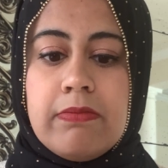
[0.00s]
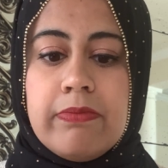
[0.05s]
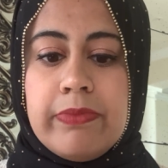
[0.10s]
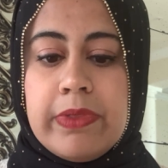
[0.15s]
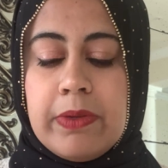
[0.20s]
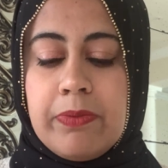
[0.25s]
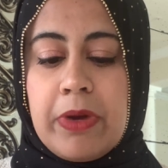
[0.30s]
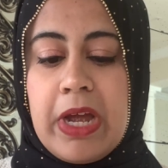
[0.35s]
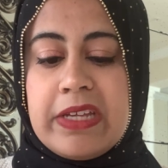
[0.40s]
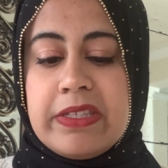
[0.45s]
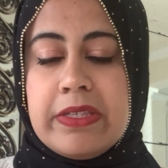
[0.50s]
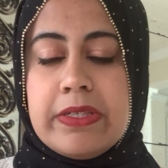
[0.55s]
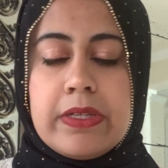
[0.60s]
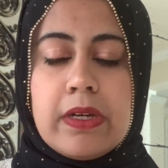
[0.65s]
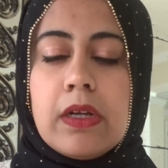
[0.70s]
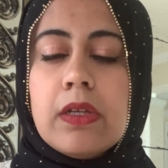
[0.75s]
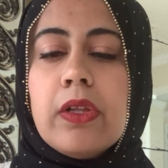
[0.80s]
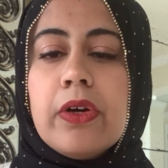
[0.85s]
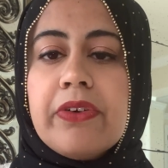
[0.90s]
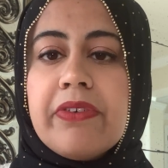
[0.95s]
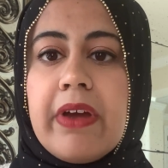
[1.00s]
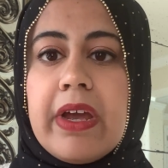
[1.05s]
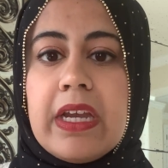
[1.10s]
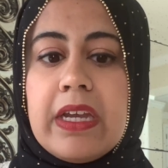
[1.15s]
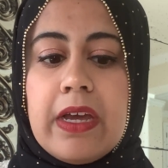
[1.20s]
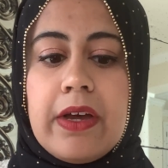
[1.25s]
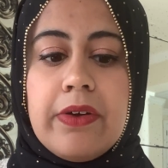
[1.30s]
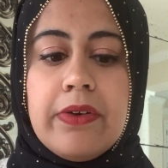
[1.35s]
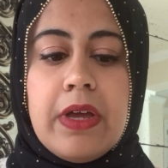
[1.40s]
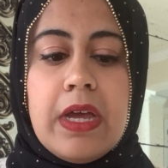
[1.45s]
the prices are low right
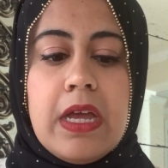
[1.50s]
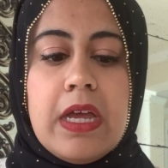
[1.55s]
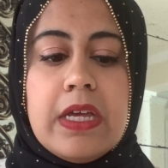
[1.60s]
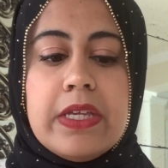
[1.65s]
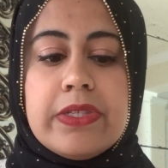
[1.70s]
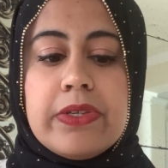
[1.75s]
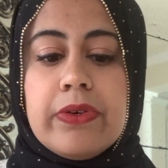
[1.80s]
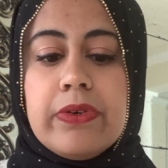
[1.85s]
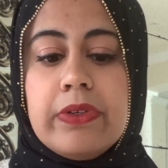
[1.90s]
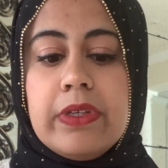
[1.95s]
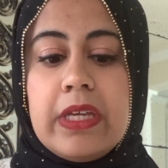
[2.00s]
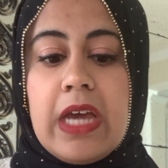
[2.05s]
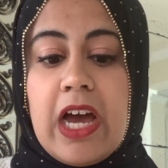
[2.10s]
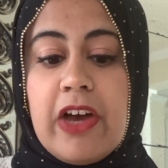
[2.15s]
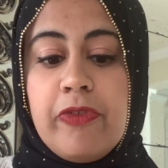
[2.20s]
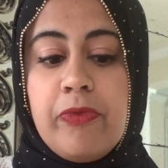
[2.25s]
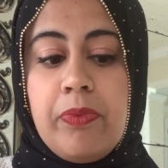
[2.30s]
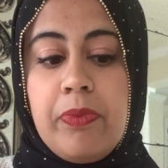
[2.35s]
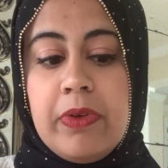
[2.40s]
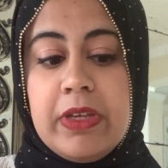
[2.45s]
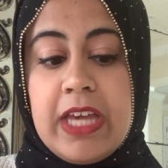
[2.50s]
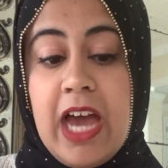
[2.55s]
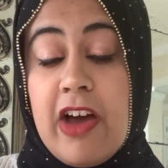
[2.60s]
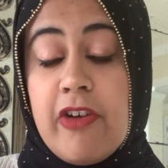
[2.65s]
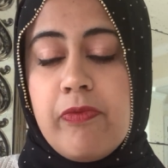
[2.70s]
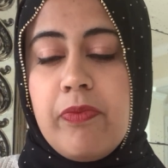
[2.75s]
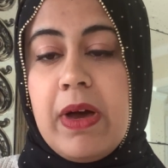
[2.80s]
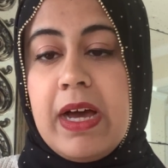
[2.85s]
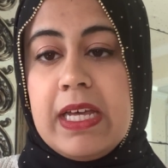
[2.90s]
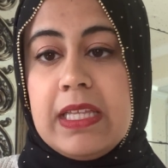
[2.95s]
now. So
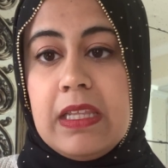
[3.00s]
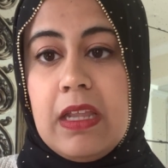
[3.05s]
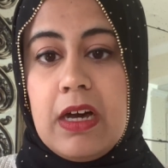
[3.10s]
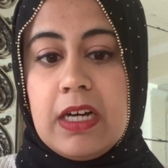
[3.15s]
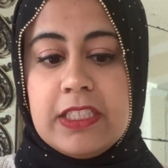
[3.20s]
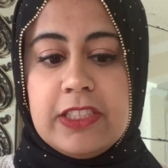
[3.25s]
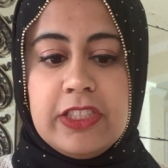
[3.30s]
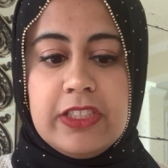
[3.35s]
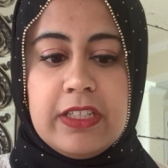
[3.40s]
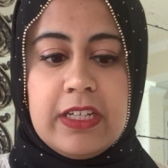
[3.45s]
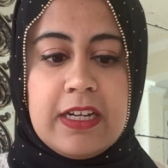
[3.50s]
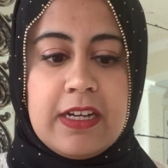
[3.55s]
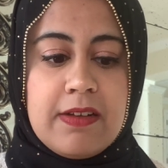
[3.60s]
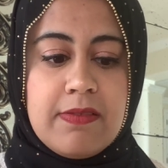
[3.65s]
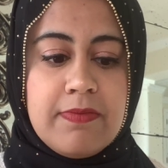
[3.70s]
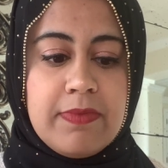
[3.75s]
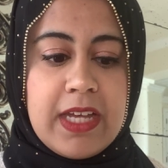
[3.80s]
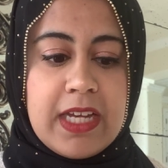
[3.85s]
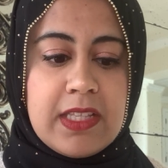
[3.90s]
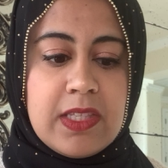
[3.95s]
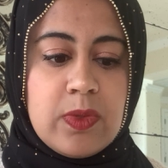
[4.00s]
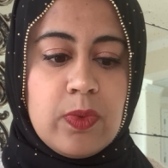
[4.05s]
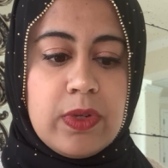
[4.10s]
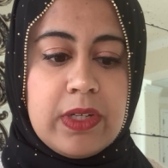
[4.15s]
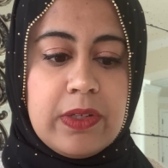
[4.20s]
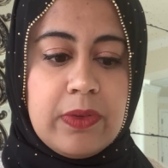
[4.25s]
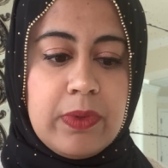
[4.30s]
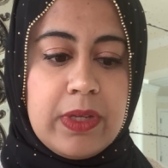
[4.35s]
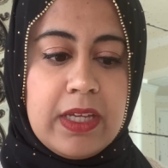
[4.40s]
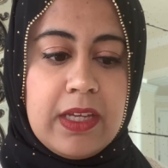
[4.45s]
Yavpai Lodge, that's
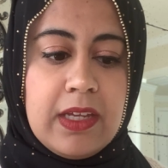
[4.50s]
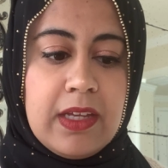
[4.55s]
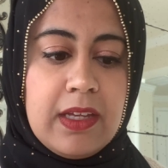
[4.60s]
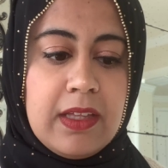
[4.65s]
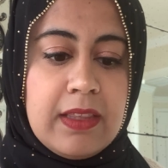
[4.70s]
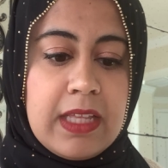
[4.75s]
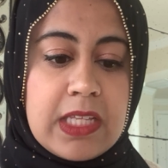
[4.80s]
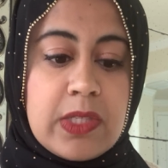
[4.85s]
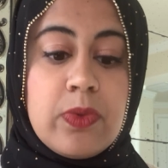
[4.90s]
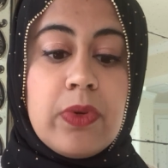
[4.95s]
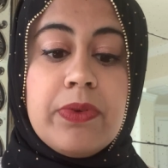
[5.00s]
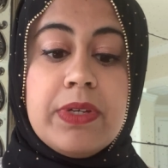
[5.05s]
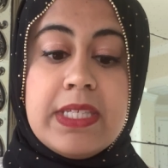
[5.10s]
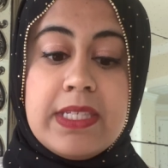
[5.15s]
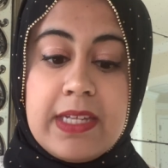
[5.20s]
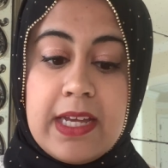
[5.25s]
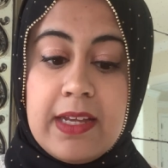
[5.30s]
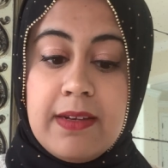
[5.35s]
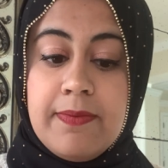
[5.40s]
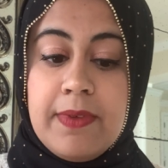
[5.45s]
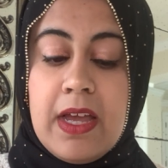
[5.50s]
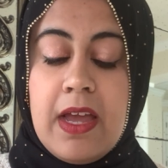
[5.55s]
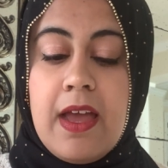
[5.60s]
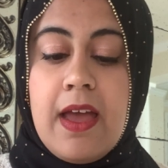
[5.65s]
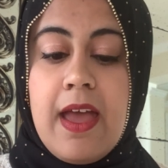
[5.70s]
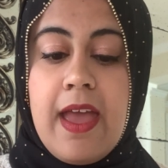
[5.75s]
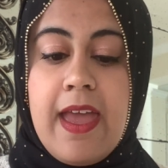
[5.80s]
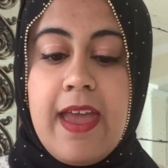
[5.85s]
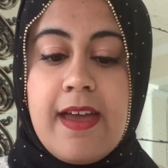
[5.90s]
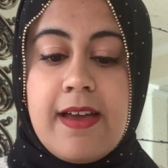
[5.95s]
where we stayed,
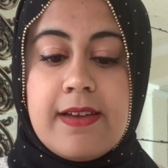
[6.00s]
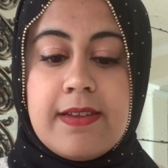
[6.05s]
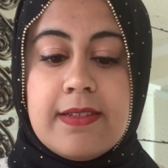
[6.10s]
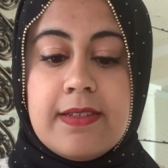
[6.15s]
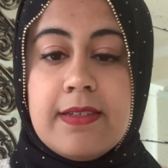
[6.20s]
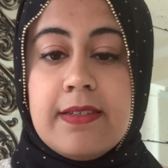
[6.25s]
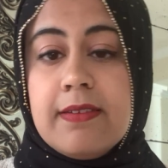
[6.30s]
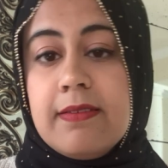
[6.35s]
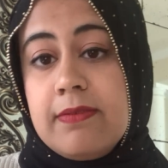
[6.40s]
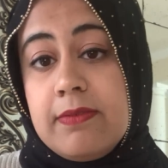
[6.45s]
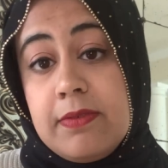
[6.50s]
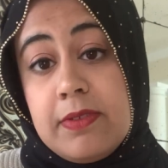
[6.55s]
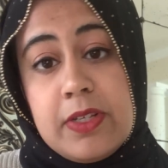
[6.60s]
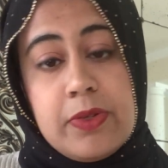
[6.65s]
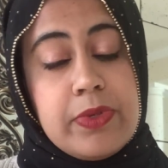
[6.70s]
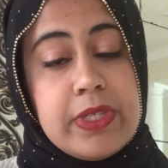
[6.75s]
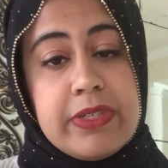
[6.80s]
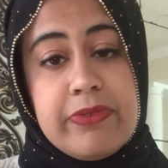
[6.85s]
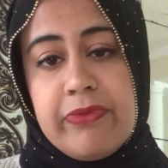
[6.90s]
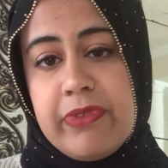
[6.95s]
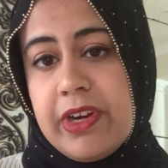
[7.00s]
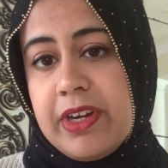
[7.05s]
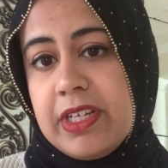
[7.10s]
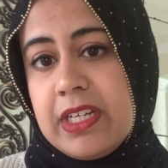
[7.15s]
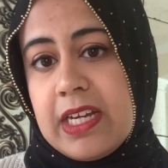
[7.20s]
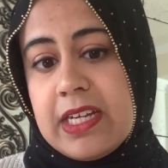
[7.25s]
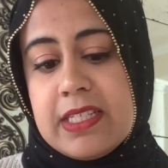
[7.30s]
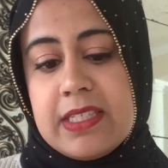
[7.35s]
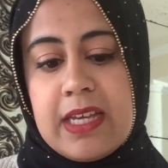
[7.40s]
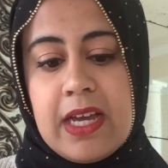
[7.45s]
and it was very
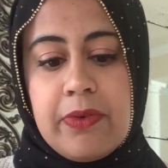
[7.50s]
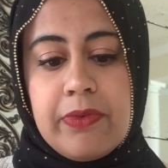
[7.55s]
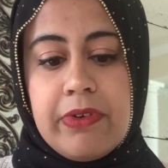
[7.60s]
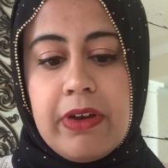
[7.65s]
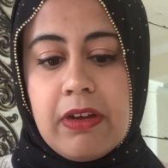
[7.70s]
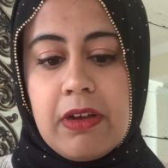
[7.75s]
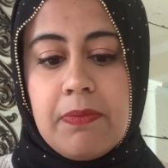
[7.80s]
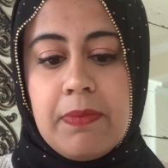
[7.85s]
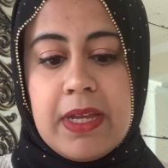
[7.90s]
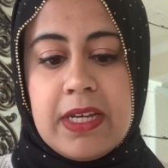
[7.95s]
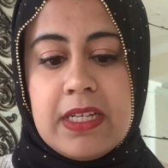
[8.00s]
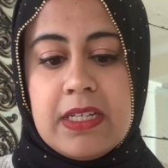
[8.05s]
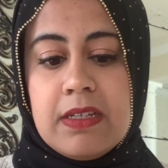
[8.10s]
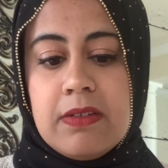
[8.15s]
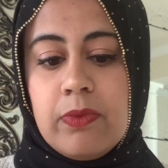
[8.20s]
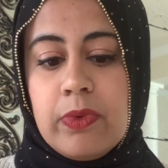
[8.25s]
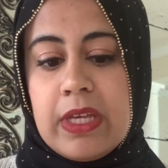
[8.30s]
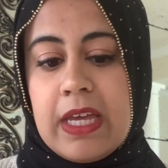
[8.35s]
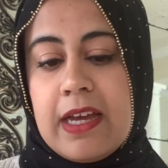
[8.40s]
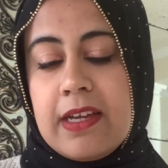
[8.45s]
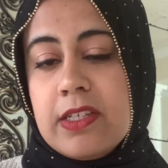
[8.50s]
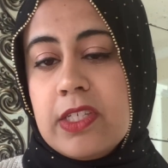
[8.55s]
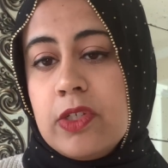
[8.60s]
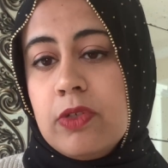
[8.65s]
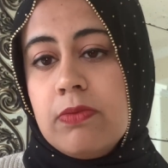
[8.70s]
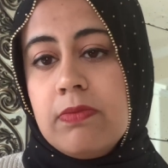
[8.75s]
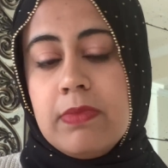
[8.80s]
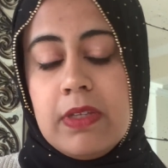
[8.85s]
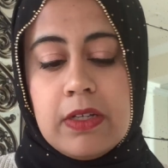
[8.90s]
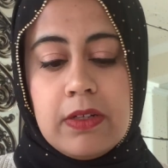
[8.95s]
nice. I would recommend it. We had
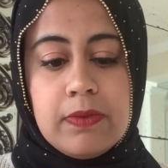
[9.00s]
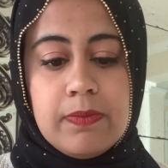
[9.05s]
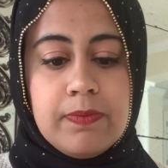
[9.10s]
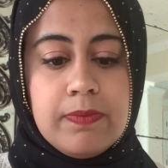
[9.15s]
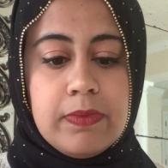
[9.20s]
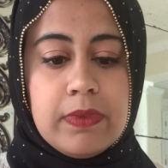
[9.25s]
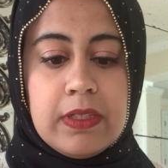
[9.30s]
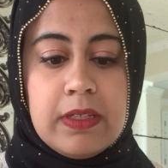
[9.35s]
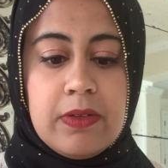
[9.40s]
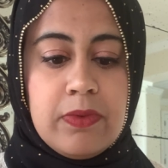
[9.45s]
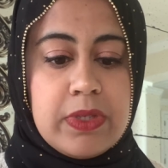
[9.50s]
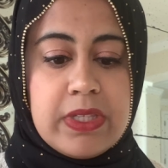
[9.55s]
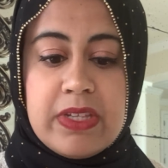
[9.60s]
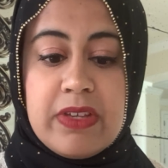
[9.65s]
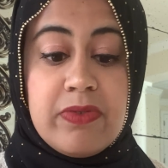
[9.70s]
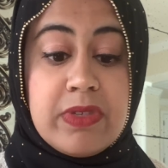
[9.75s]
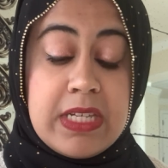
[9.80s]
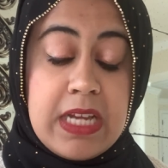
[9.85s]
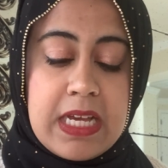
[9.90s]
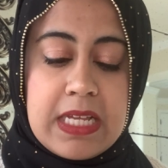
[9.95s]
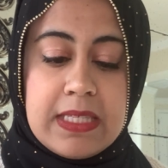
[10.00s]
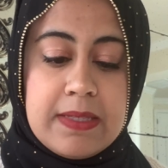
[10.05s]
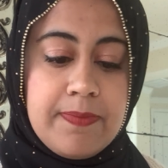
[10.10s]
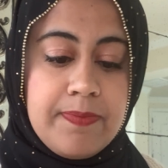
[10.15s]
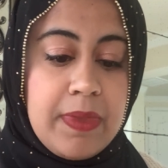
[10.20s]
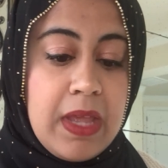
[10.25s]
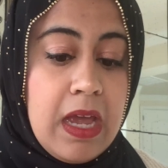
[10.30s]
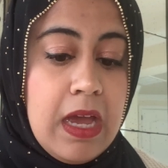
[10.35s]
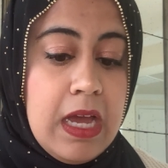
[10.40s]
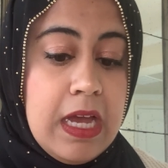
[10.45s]
it was nice.
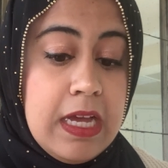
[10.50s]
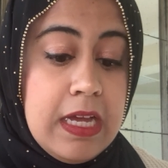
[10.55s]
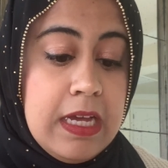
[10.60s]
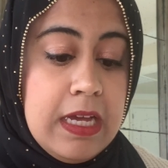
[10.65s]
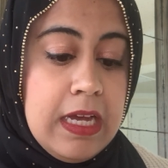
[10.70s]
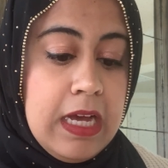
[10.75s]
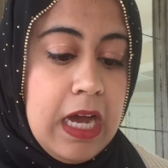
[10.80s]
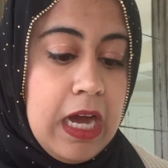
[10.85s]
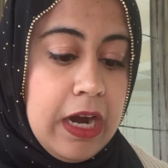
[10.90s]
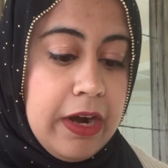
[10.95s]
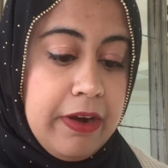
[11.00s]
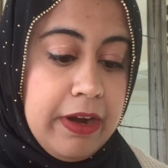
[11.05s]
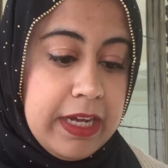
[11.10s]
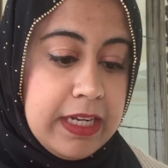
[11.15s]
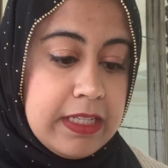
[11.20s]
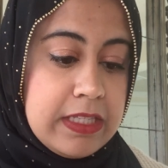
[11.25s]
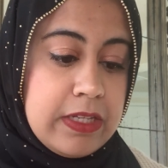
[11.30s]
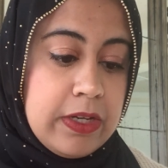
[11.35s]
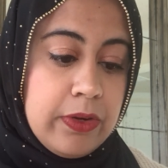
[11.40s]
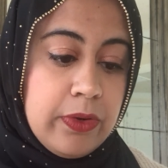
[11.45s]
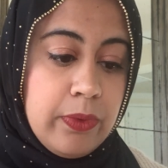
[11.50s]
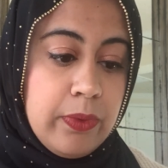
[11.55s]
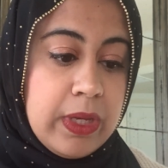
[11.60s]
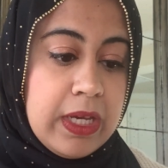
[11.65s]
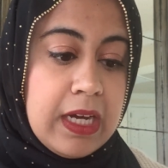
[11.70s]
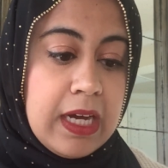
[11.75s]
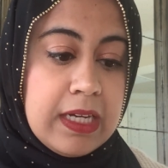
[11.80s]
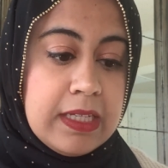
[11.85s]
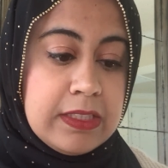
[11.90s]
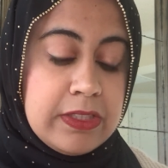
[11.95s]
All right, so
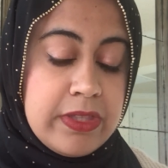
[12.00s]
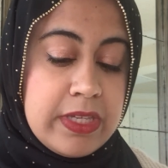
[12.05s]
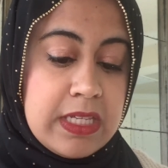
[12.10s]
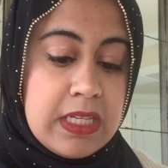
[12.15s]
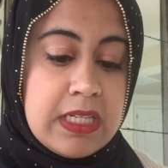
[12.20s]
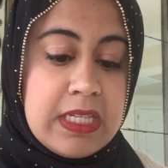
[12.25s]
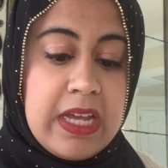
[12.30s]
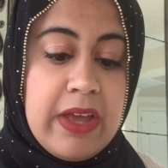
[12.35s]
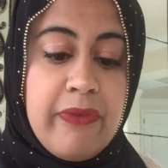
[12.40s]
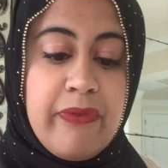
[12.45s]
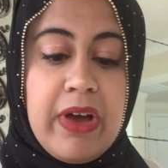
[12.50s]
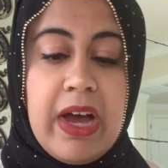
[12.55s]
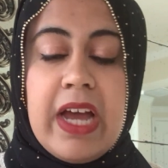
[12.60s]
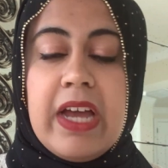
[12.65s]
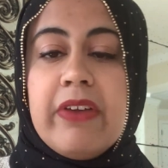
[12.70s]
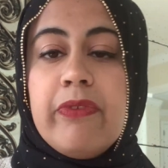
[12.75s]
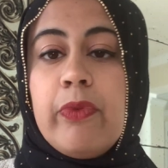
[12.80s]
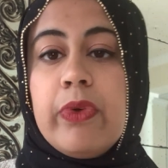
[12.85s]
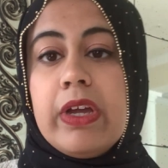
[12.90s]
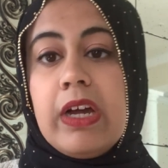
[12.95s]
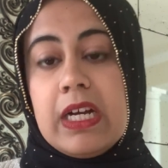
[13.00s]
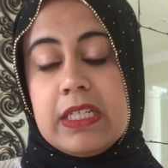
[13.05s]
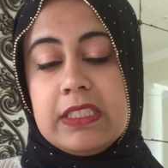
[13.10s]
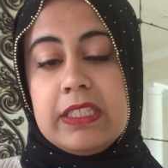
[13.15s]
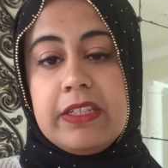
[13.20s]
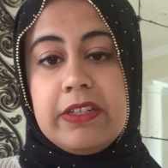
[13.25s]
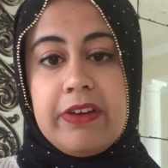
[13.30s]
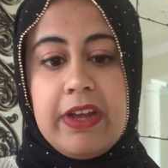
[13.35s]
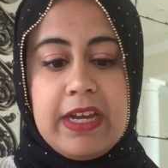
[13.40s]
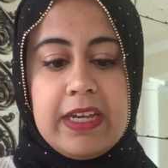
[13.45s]
this is day 5. We got to
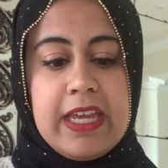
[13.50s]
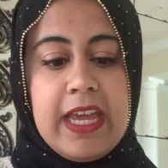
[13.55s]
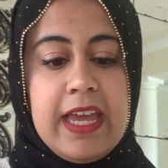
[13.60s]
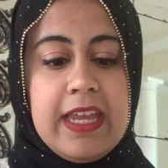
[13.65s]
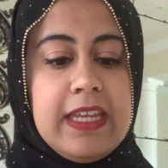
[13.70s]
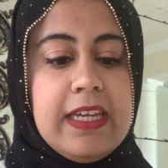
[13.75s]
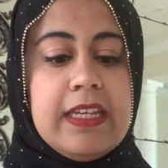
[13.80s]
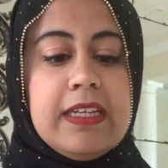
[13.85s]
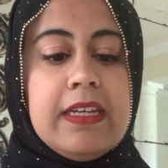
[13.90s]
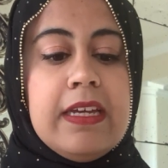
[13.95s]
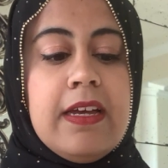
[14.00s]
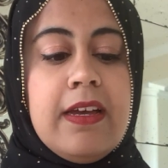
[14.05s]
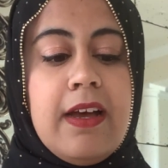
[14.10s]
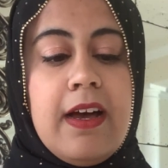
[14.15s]
the Grand Canyon.